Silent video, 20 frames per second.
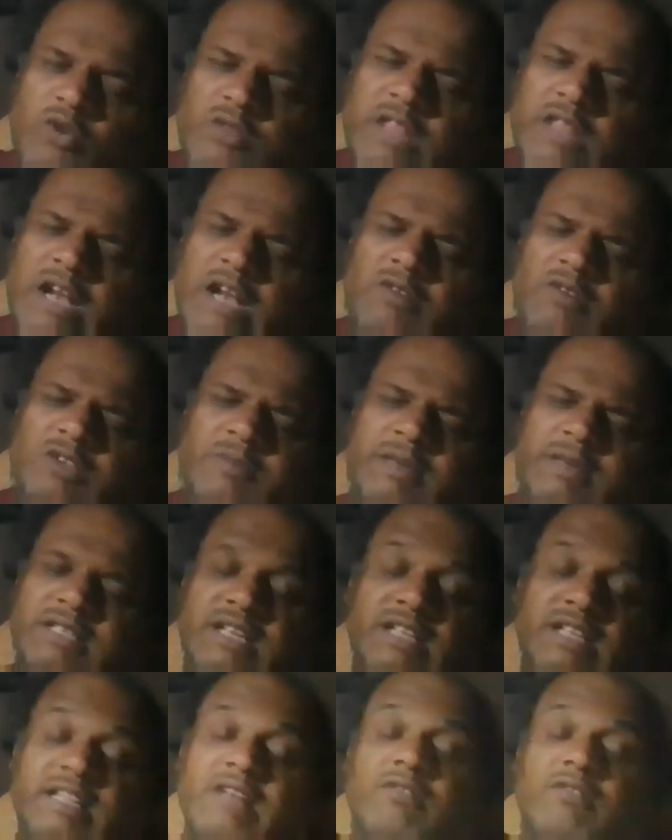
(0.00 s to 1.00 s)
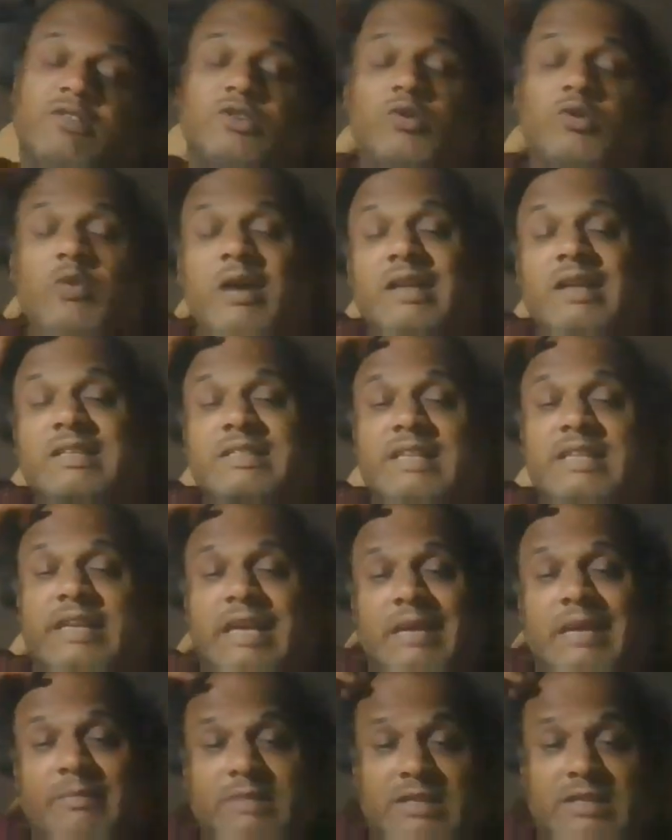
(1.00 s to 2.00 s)
that was basically there was no answer
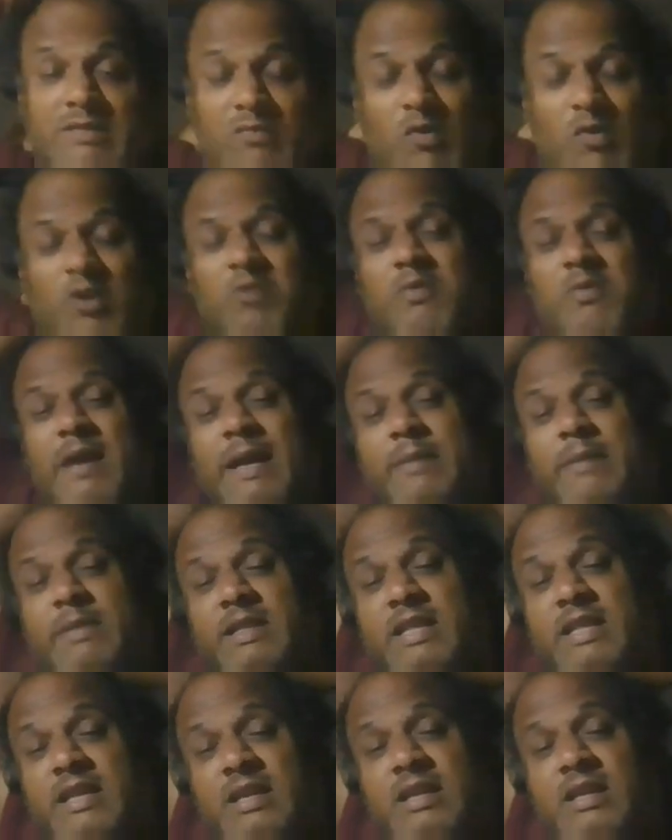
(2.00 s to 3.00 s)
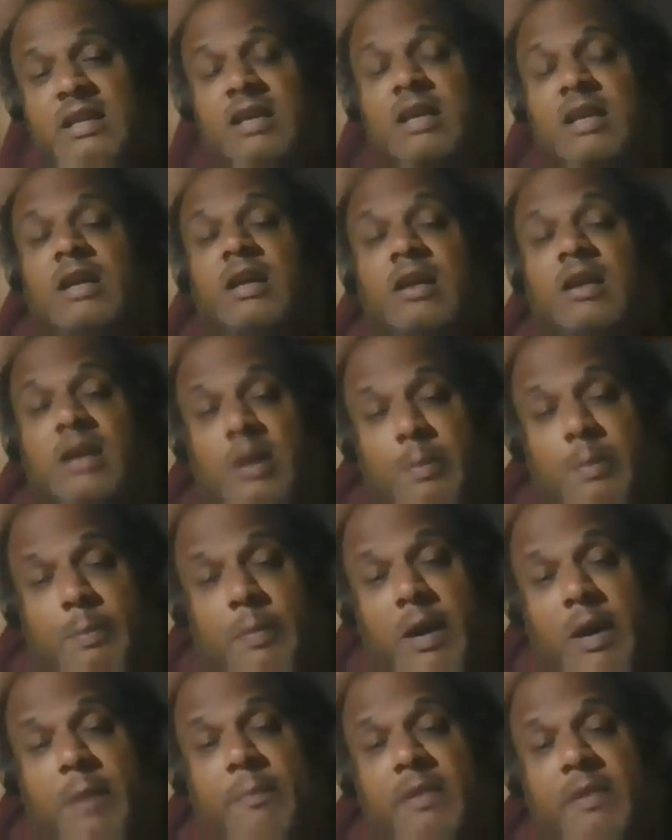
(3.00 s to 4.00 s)
here. What might be the
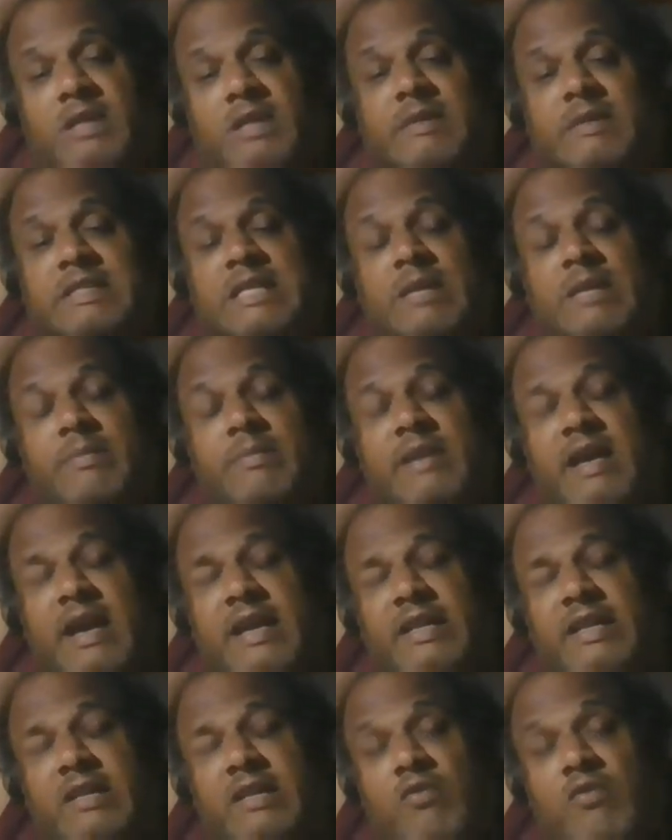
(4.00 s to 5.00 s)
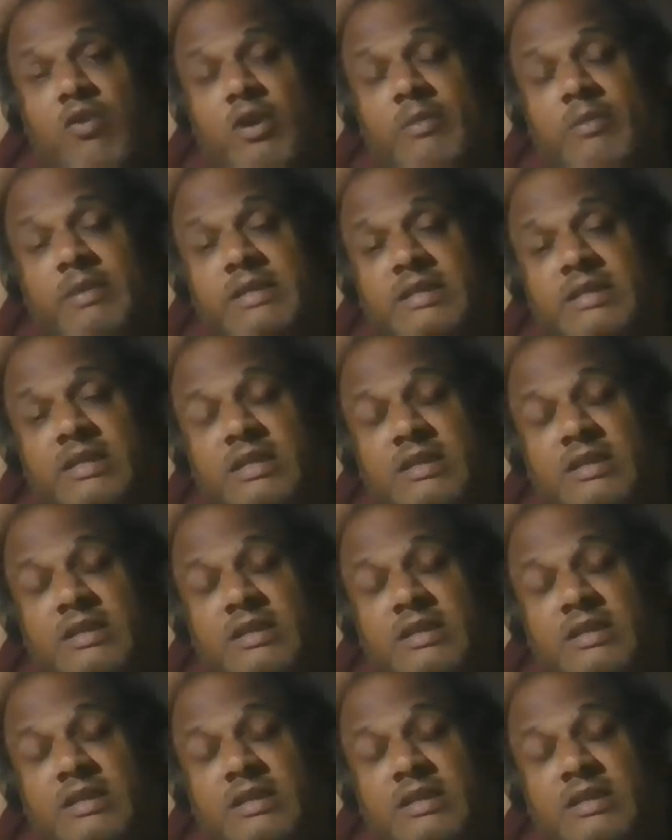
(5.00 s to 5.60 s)
purpose basically behind the war? Basically?